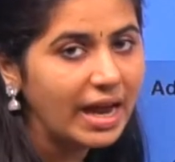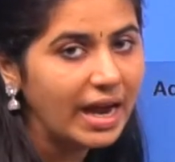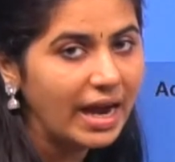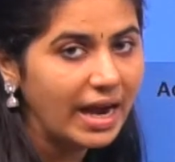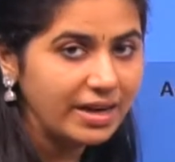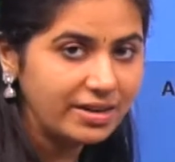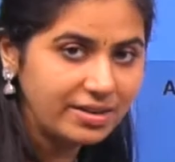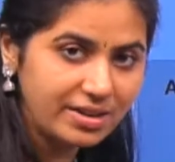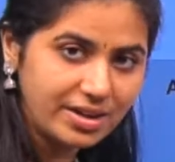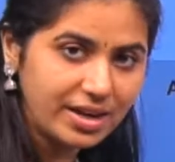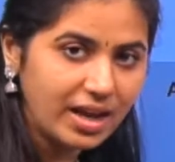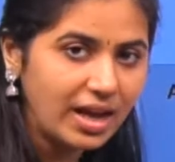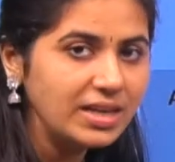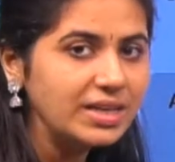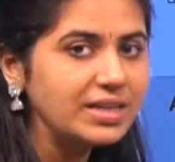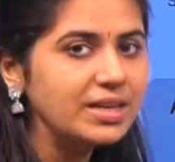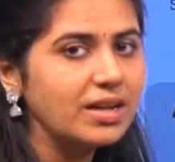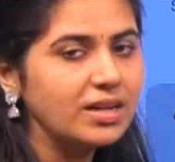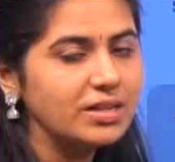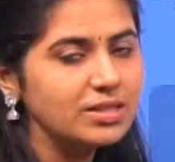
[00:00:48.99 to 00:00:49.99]

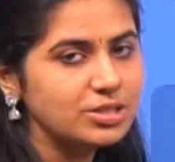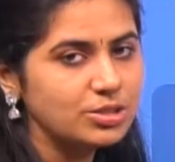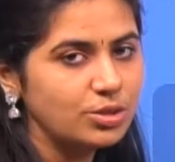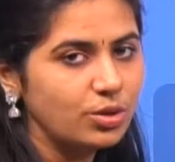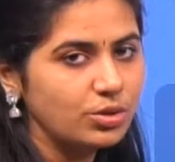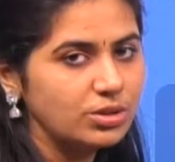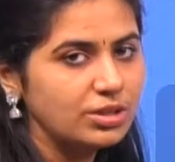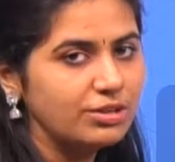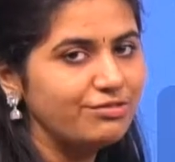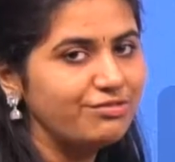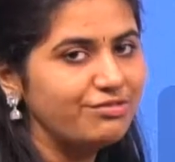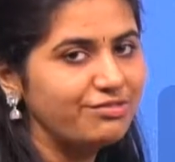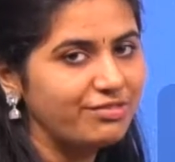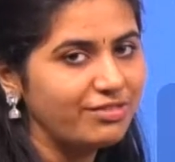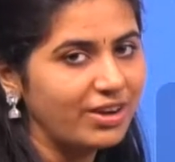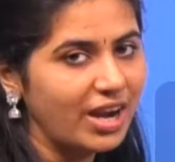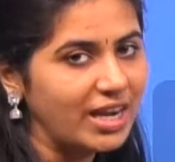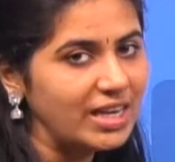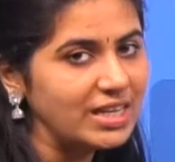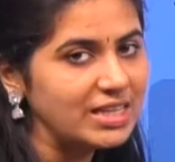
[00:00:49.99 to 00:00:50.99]
adrenaline also, the
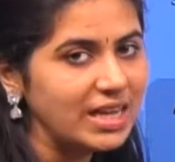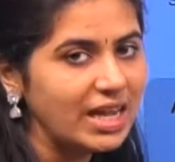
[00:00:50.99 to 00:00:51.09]
fright